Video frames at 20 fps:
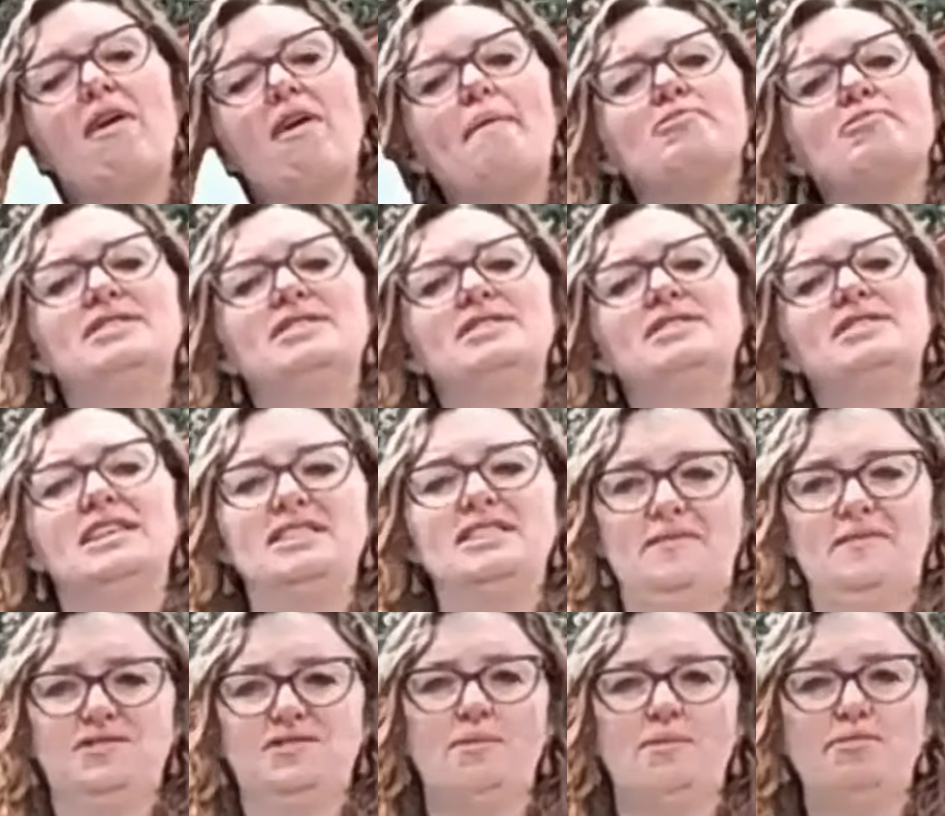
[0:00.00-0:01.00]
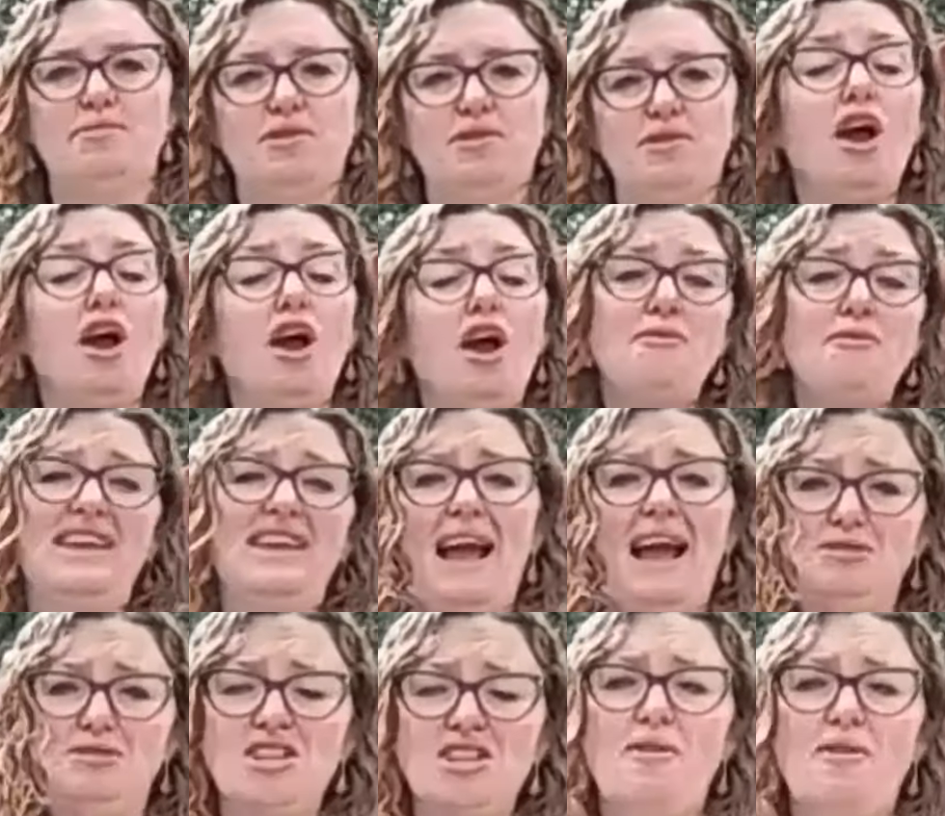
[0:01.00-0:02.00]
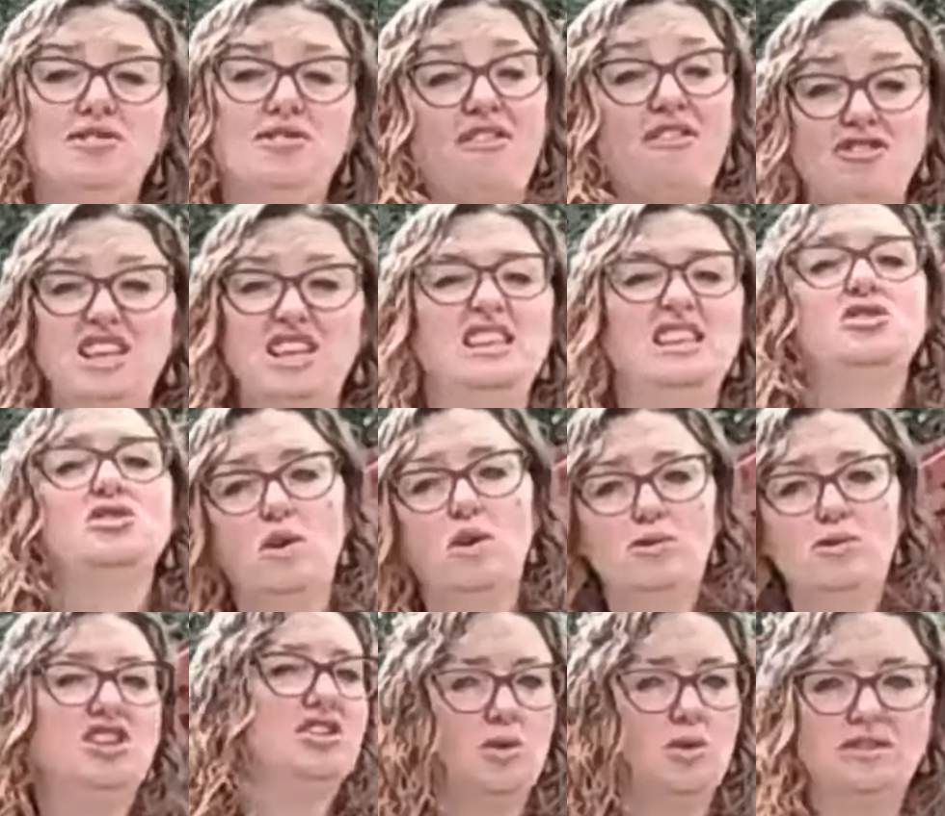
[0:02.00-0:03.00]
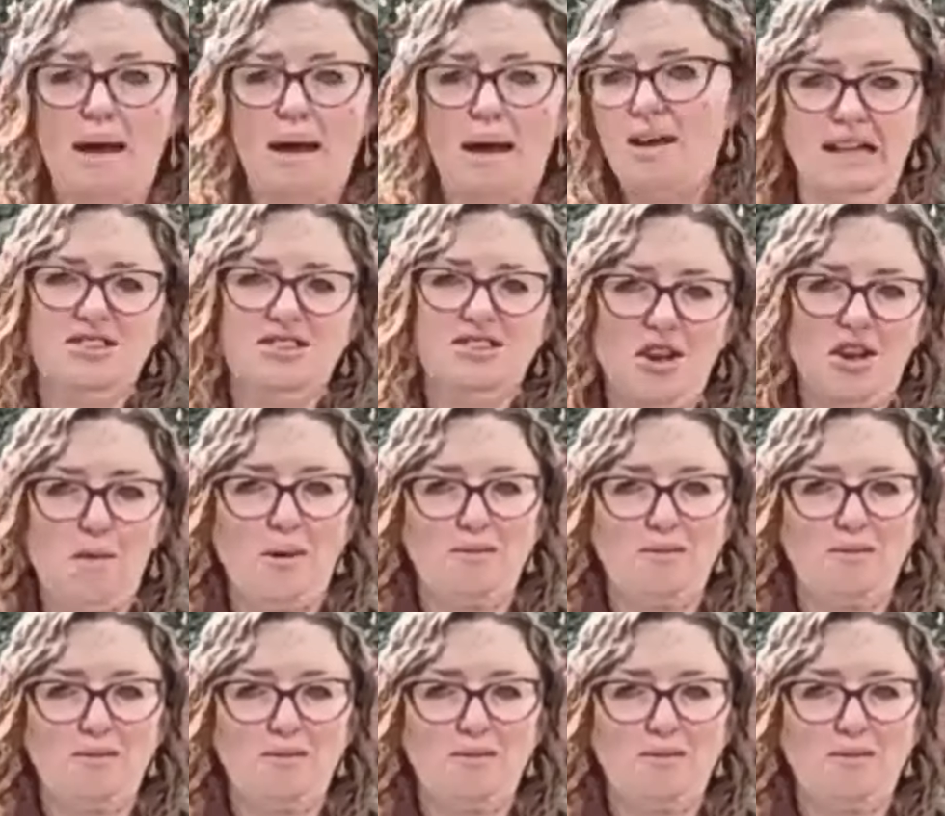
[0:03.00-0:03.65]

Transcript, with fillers: some of those differences in soil moisture, soil depth, and so on.